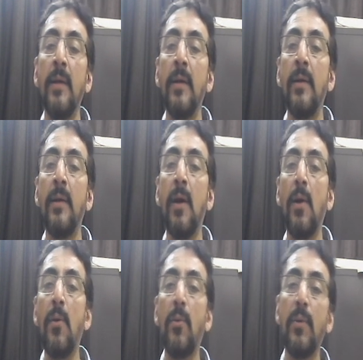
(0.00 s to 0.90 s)

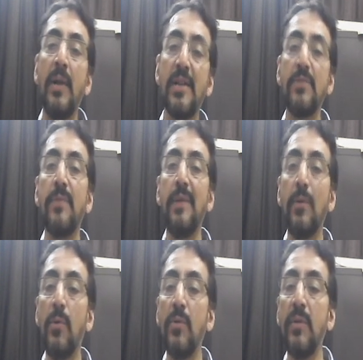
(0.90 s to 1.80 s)
Now next we will
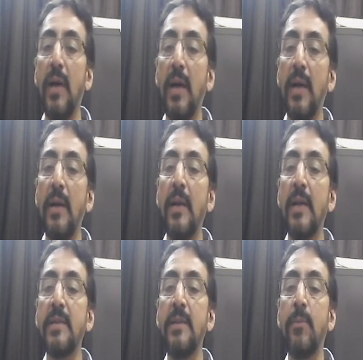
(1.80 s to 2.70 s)
go to the
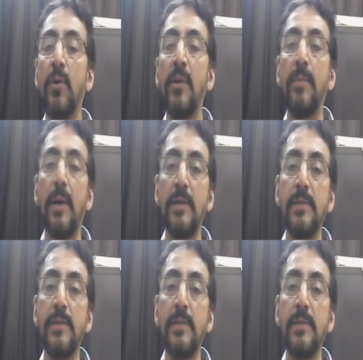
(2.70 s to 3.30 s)
next important part.